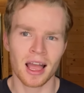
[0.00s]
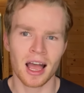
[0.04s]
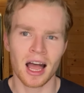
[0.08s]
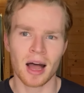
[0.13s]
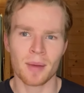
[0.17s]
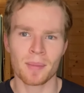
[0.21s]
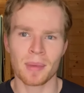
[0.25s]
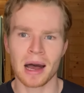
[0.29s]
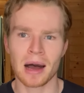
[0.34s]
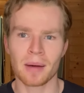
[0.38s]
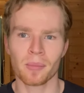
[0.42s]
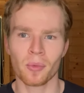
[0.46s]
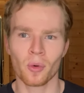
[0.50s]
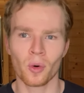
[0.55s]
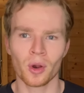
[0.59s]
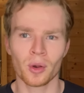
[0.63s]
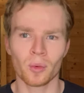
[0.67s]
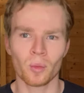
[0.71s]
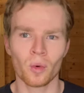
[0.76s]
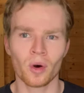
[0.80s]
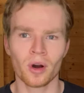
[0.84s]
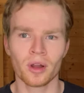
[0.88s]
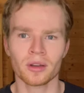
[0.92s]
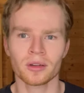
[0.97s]
About
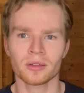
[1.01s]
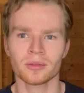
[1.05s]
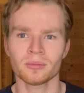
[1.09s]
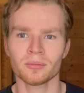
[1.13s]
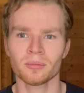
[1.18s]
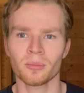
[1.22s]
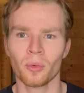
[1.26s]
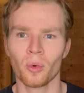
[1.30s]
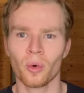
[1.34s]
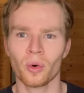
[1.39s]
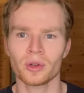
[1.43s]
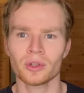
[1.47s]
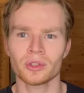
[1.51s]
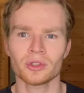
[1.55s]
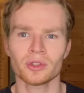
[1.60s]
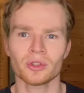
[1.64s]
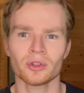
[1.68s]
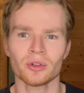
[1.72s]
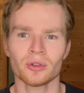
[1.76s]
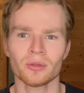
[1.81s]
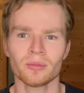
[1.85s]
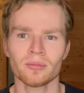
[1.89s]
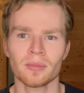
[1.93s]
0.1, 0.2,